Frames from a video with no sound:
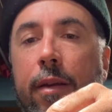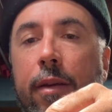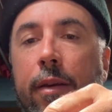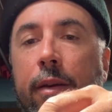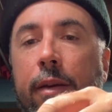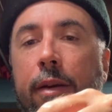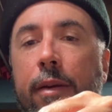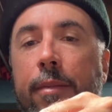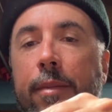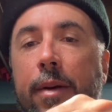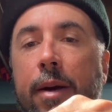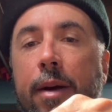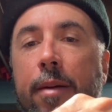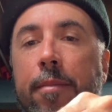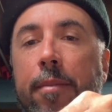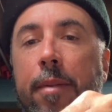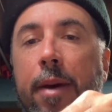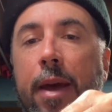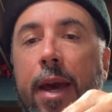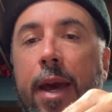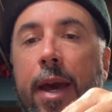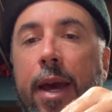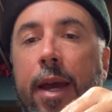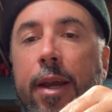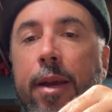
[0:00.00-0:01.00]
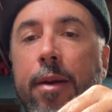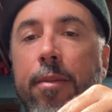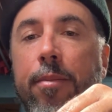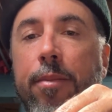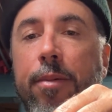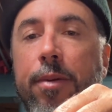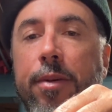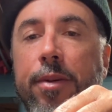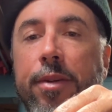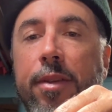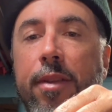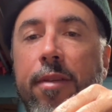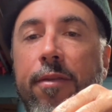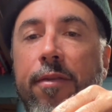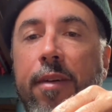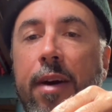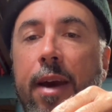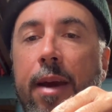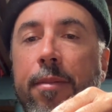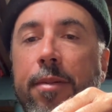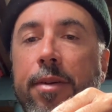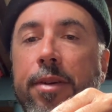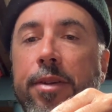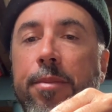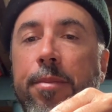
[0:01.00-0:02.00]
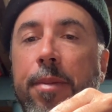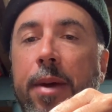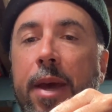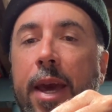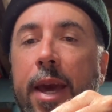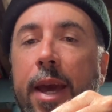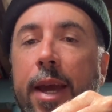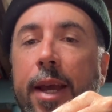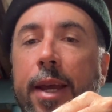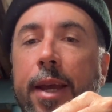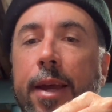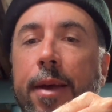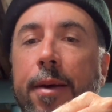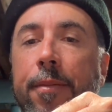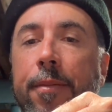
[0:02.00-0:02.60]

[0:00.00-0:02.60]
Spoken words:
Come on back, push the fibers back.